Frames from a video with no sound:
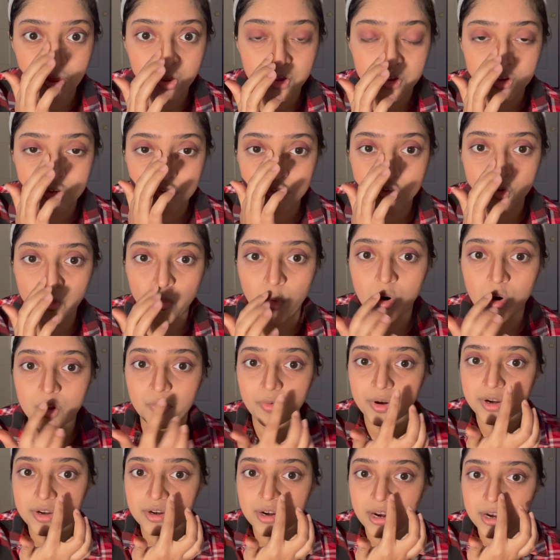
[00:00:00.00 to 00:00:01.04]
So what
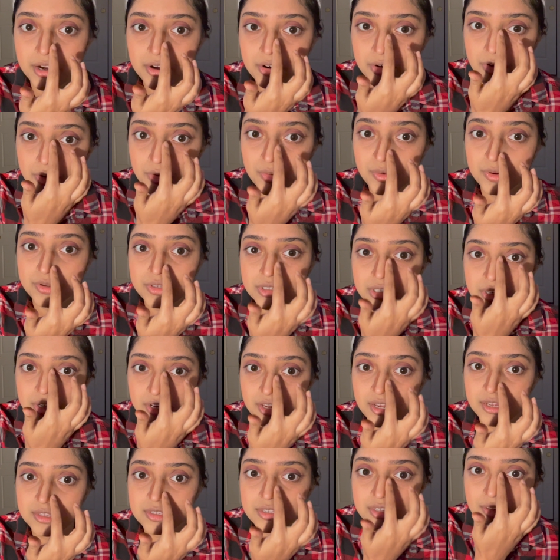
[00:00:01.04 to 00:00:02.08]
we're trying to do is
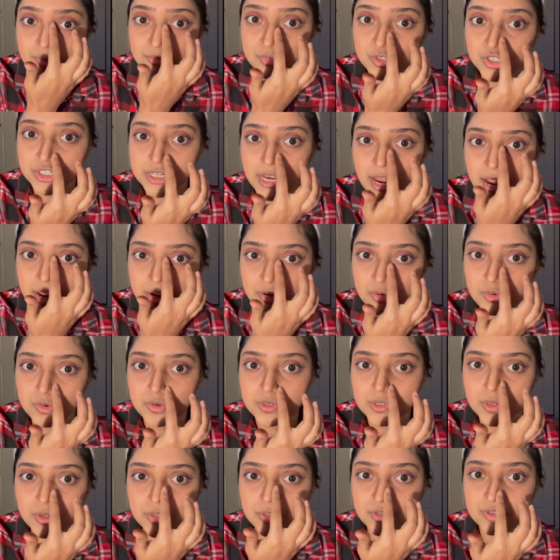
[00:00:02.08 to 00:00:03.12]
create some
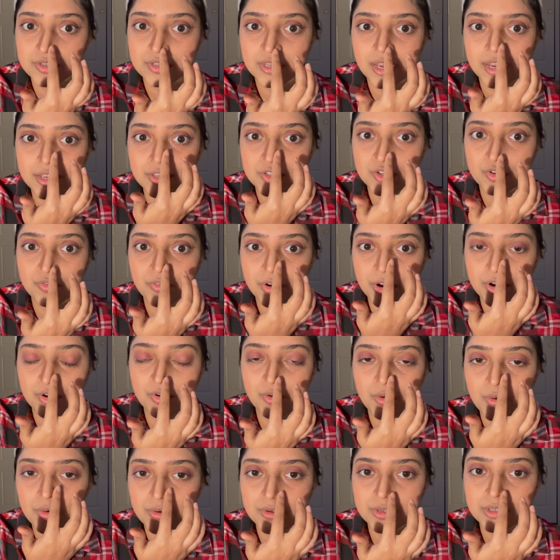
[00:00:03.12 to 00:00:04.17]
shadows on the sides of our
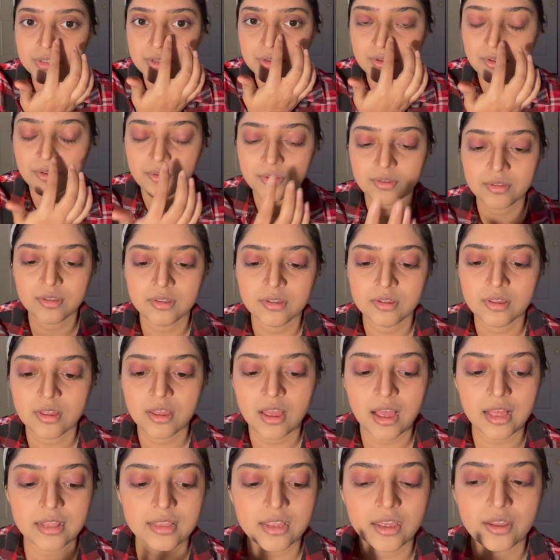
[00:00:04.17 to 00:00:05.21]
nose,
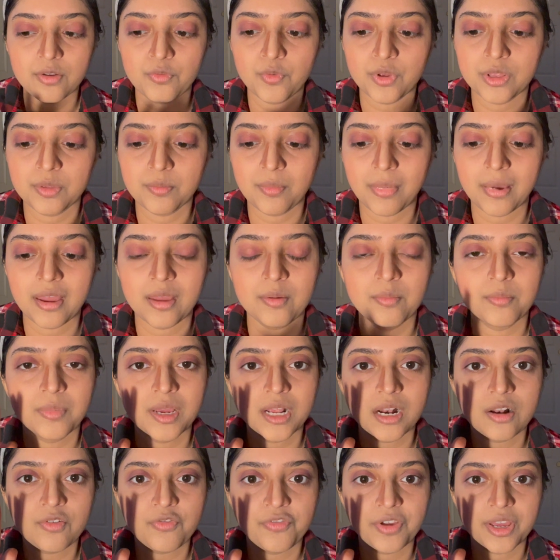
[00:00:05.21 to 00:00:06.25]
and then with my
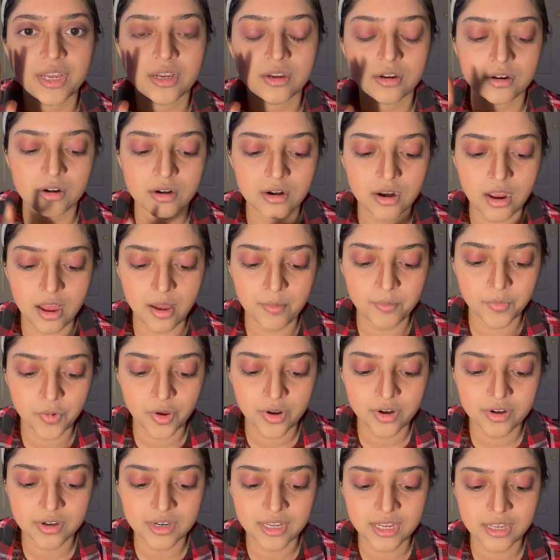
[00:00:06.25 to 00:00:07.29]
middle finger I'm going
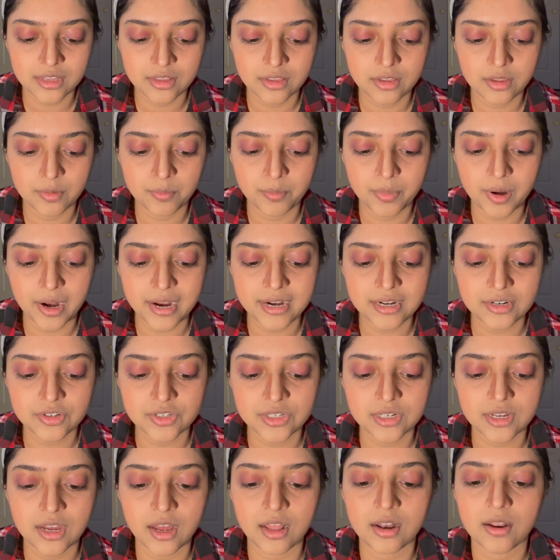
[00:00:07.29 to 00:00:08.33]
to take the
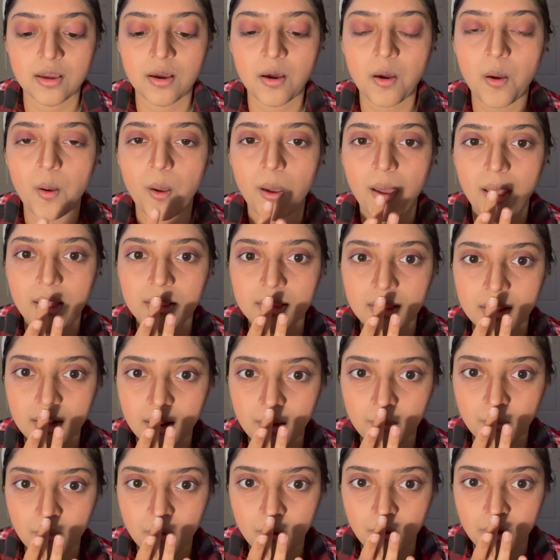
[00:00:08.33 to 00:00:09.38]
brightest color and then
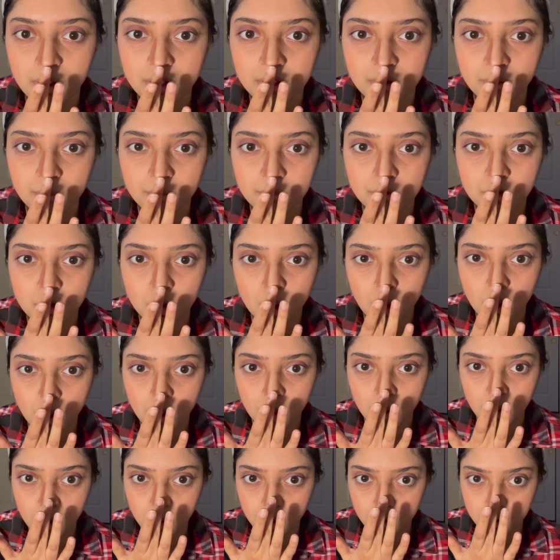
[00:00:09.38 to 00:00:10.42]
I'm going to
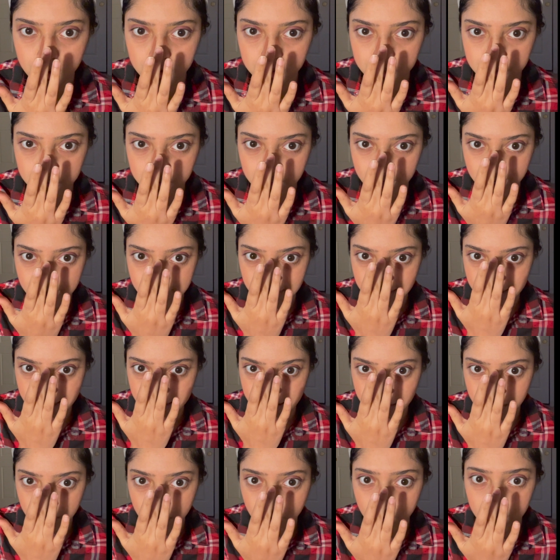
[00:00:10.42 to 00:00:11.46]
draw a straight
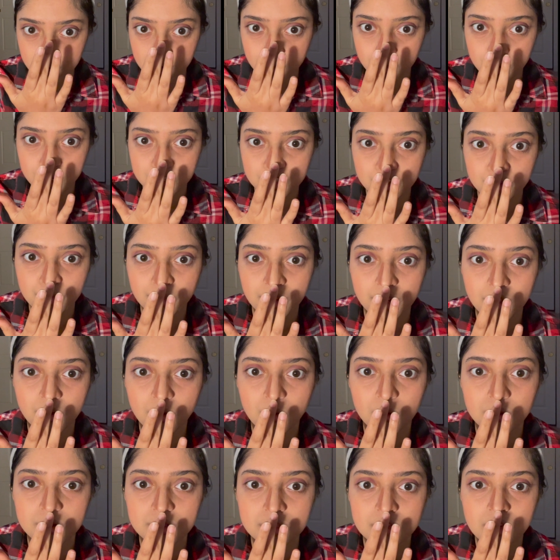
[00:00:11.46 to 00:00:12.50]
line on the bridge of my
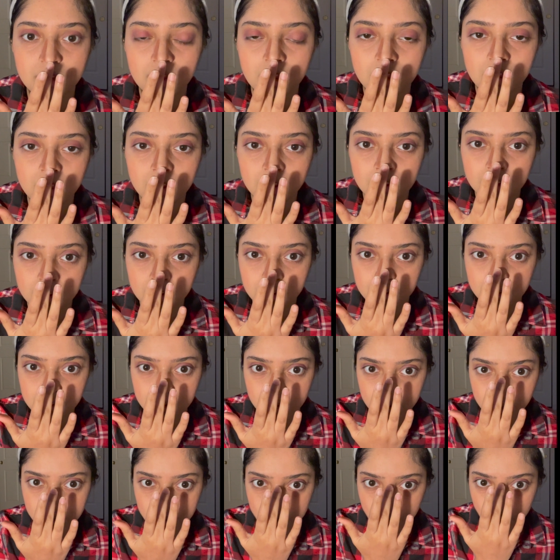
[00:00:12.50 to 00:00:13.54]
nose. So
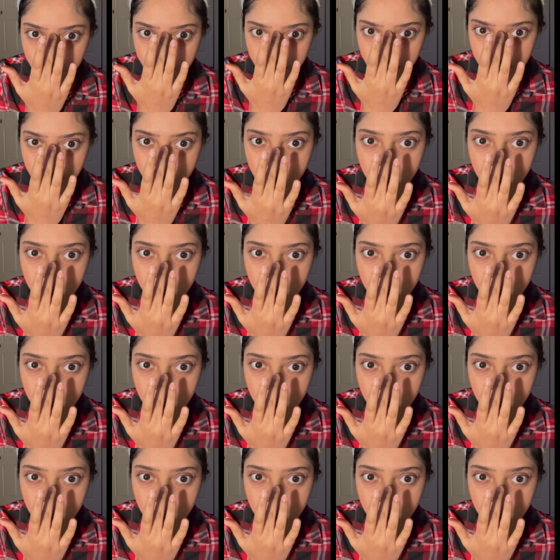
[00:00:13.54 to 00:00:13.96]
this way